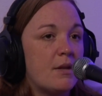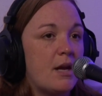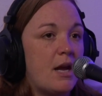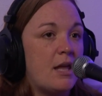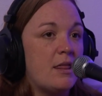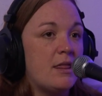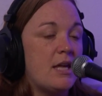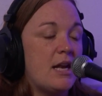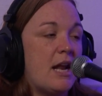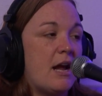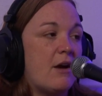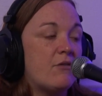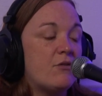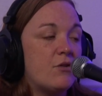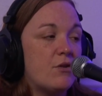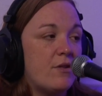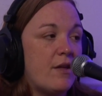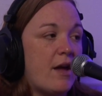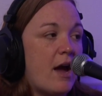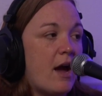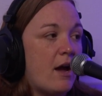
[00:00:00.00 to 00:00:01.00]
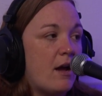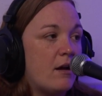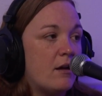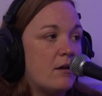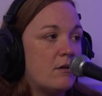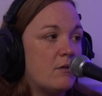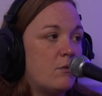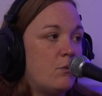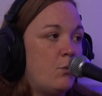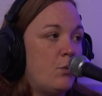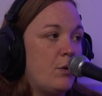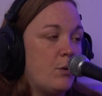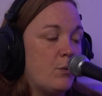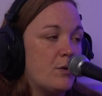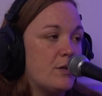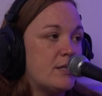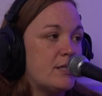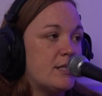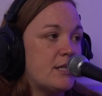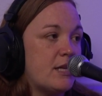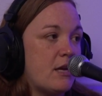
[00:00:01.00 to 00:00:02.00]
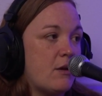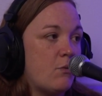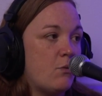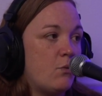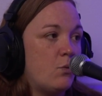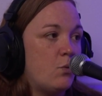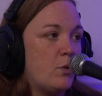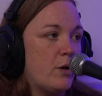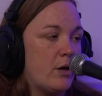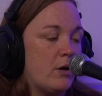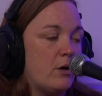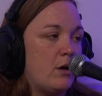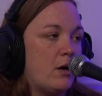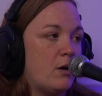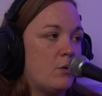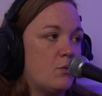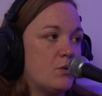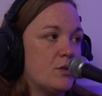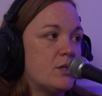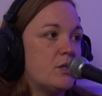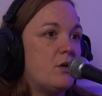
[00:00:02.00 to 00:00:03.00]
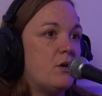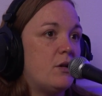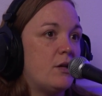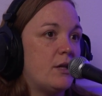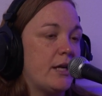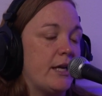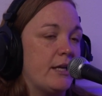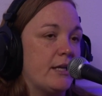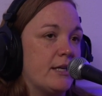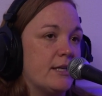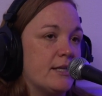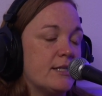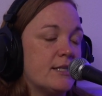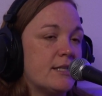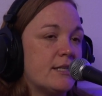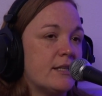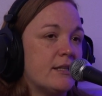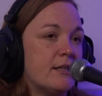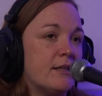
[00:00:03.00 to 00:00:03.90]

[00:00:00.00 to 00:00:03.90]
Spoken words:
And then after that, we would see where God was calling us.